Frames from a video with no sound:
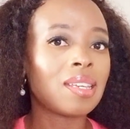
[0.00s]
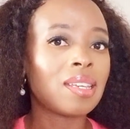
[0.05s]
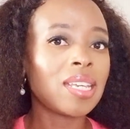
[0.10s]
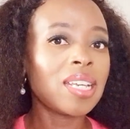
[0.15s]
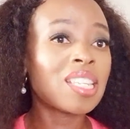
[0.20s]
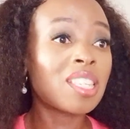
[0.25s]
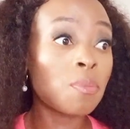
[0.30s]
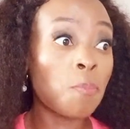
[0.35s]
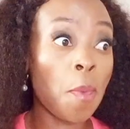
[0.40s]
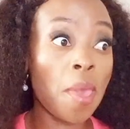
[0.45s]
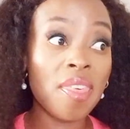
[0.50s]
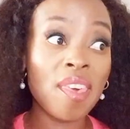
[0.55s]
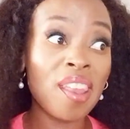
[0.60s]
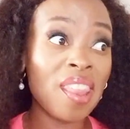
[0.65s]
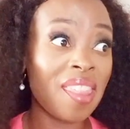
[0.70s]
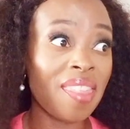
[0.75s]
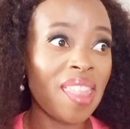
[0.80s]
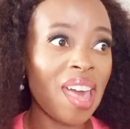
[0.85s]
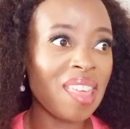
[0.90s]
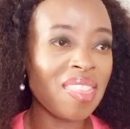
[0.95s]
It's better
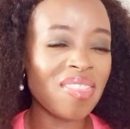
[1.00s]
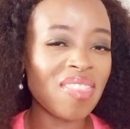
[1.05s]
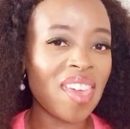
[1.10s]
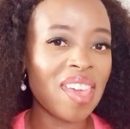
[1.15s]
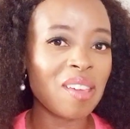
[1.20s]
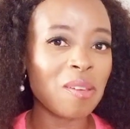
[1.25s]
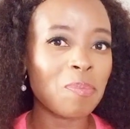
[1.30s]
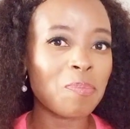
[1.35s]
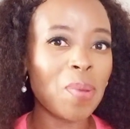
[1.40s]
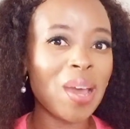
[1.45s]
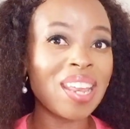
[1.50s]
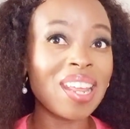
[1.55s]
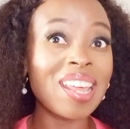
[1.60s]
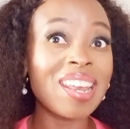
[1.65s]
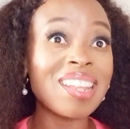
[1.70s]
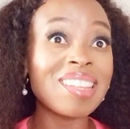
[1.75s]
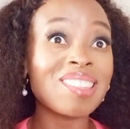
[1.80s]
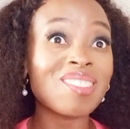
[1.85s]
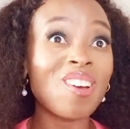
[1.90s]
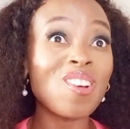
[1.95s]
than nothing, but it
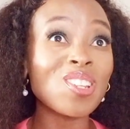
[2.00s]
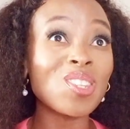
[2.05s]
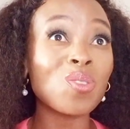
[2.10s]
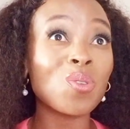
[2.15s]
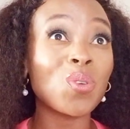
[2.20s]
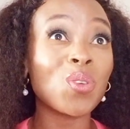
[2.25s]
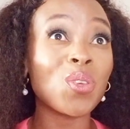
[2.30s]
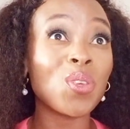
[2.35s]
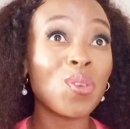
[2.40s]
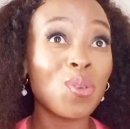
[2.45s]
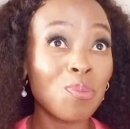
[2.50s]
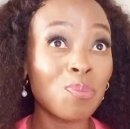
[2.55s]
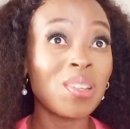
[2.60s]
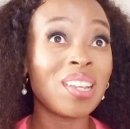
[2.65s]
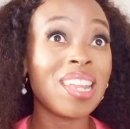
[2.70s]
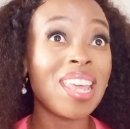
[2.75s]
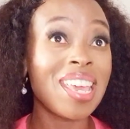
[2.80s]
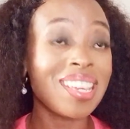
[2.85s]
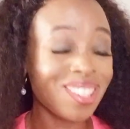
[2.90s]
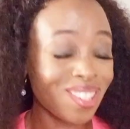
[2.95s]
is going to
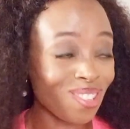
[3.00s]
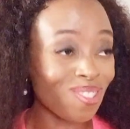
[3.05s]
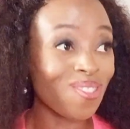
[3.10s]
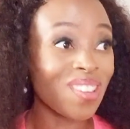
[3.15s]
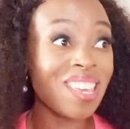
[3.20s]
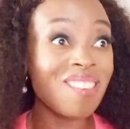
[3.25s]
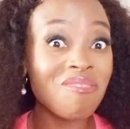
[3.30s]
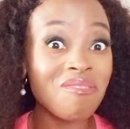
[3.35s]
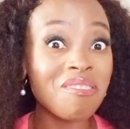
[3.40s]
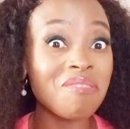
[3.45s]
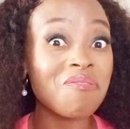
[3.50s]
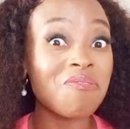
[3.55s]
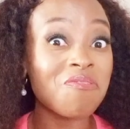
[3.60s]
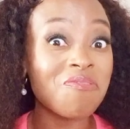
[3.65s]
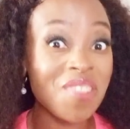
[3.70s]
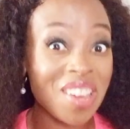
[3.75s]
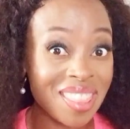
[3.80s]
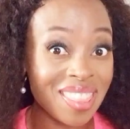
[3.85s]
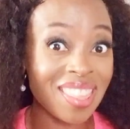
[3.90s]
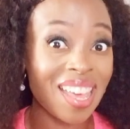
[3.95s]
humiliate you even
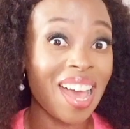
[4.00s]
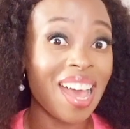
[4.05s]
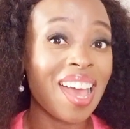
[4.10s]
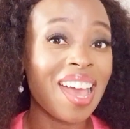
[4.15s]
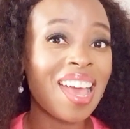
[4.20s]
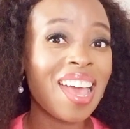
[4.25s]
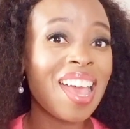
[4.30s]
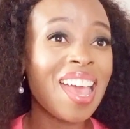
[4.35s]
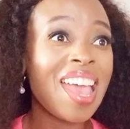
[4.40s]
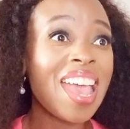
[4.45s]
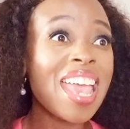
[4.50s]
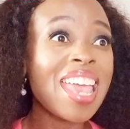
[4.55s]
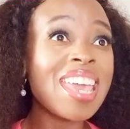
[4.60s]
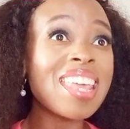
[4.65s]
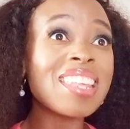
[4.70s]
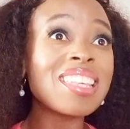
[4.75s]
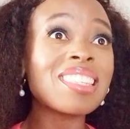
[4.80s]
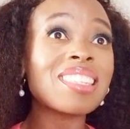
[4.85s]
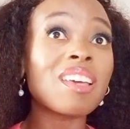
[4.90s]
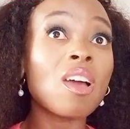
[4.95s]
further. It
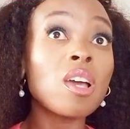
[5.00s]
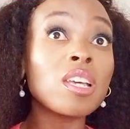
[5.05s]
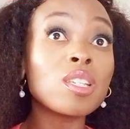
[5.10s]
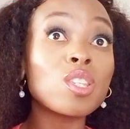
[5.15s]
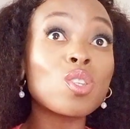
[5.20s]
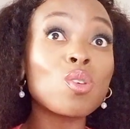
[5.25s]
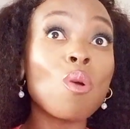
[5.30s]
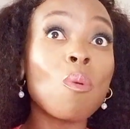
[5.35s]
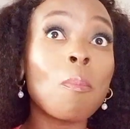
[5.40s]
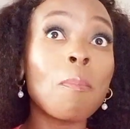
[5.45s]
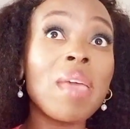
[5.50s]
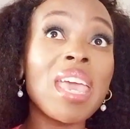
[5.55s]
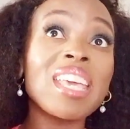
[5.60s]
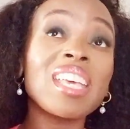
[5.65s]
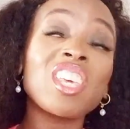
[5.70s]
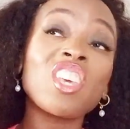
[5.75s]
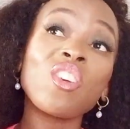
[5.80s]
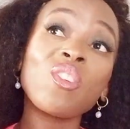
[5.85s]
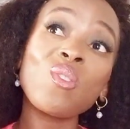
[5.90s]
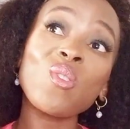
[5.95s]
is going to
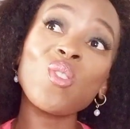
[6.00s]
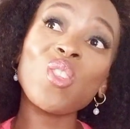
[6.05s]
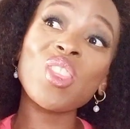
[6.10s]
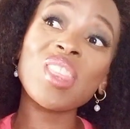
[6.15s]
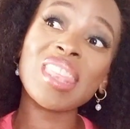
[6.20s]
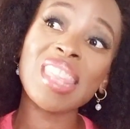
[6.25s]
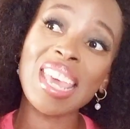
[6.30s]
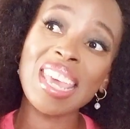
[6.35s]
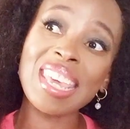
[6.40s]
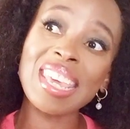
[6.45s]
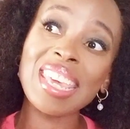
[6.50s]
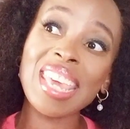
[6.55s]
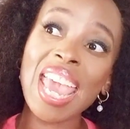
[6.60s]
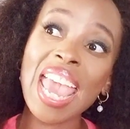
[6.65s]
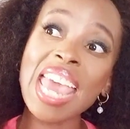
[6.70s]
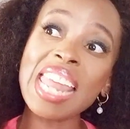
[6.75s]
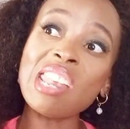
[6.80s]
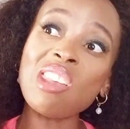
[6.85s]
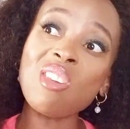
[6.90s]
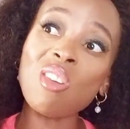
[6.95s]
make you think
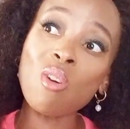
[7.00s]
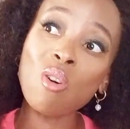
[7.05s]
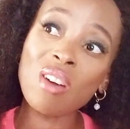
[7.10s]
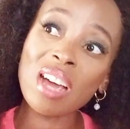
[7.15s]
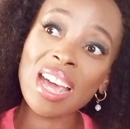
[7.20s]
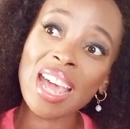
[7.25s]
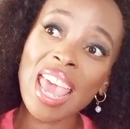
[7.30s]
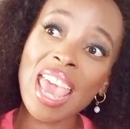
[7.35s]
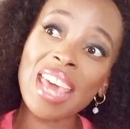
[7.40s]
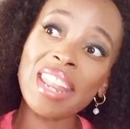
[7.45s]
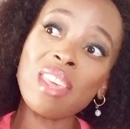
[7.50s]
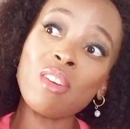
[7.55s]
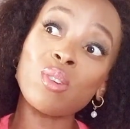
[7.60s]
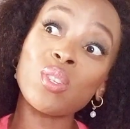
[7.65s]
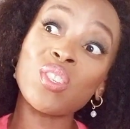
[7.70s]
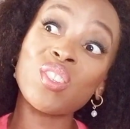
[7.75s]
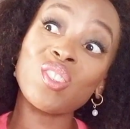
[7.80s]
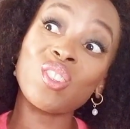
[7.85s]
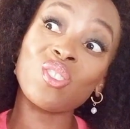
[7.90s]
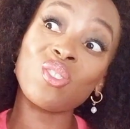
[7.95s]
and look at your
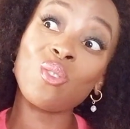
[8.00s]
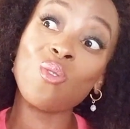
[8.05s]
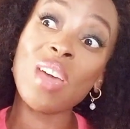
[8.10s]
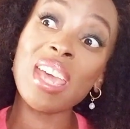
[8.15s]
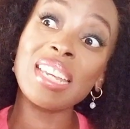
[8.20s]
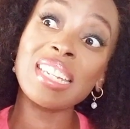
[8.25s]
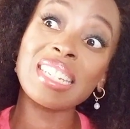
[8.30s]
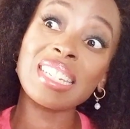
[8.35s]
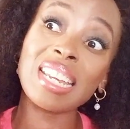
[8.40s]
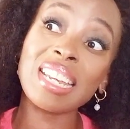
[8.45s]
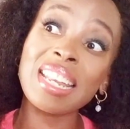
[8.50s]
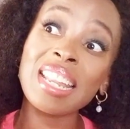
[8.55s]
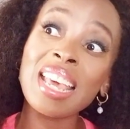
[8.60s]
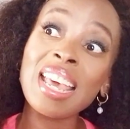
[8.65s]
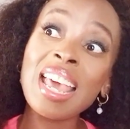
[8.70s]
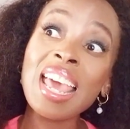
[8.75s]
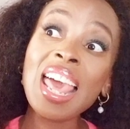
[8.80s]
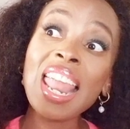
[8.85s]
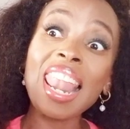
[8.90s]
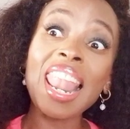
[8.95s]
situation,
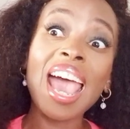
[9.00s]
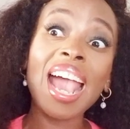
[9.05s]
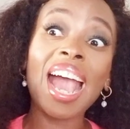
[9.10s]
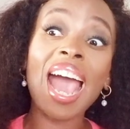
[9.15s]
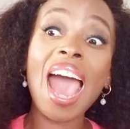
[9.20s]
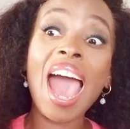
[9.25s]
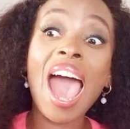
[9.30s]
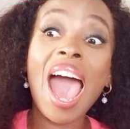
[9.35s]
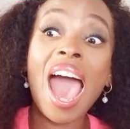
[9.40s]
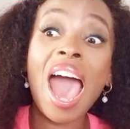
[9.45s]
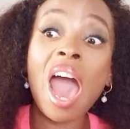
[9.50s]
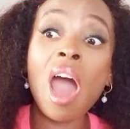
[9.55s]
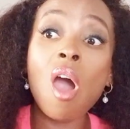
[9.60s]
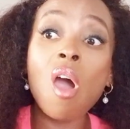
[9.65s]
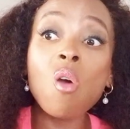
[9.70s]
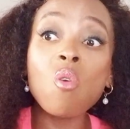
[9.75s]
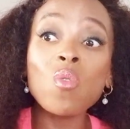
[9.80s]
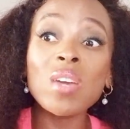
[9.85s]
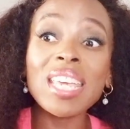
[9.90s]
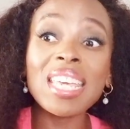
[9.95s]
like
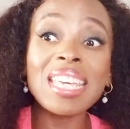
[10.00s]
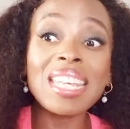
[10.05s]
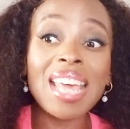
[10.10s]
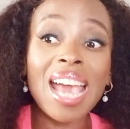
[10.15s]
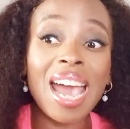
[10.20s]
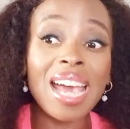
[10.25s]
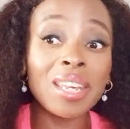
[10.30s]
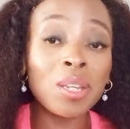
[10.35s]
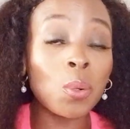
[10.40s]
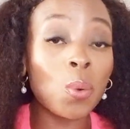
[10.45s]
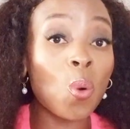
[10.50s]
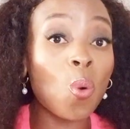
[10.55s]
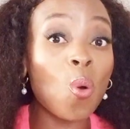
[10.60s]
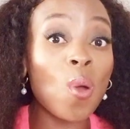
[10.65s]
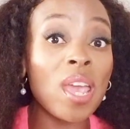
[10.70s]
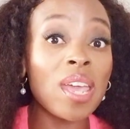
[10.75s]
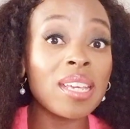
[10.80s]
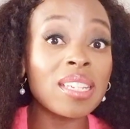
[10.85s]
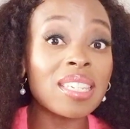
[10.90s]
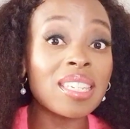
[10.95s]
how
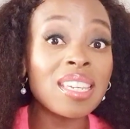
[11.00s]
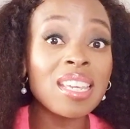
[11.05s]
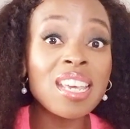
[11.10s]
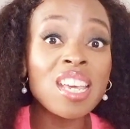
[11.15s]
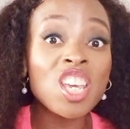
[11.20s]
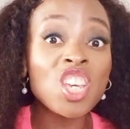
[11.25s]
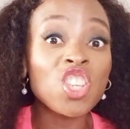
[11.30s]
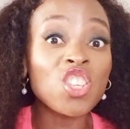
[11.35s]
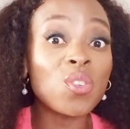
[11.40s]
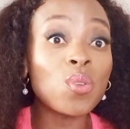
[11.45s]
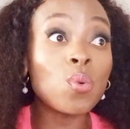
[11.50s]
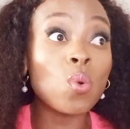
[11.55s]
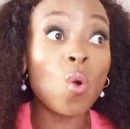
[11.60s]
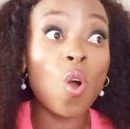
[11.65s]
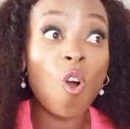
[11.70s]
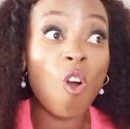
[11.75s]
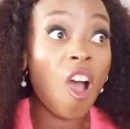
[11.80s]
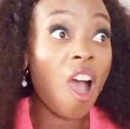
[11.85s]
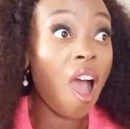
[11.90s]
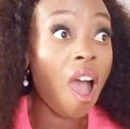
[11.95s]
inadequate you
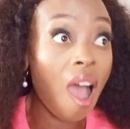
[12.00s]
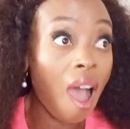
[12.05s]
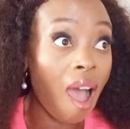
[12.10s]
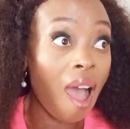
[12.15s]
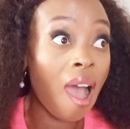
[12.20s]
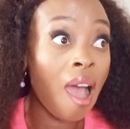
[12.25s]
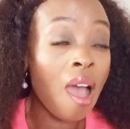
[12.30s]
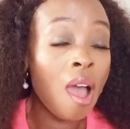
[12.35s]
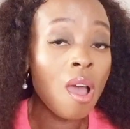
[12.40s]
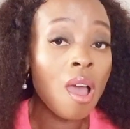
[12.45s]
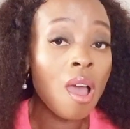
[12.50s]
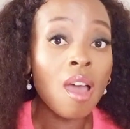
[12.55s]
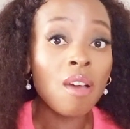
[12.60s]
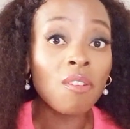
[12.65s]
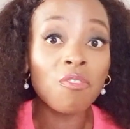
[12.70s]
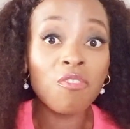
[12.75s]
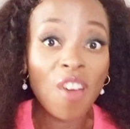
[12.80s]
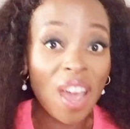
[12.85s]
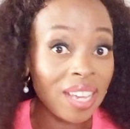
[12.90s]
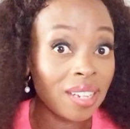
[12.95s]
are
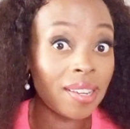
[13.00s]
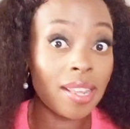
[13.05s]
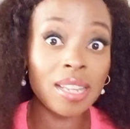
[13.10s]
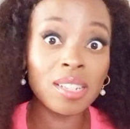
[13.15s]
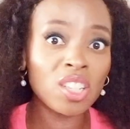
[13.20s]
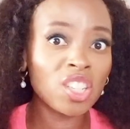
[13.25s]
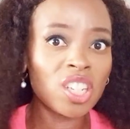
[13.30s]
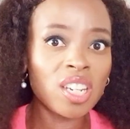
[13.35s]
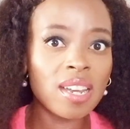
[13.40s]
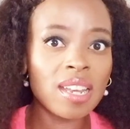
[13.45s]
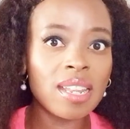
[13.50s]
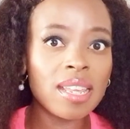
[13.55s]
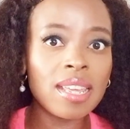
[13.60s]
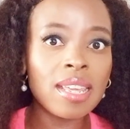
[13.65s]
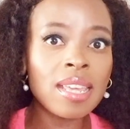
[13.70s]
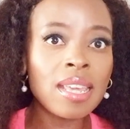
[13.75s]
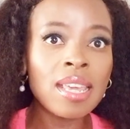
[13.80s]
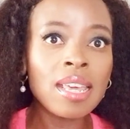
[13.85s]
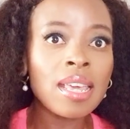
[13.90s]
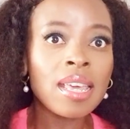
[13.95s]

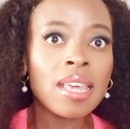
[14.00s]
financially.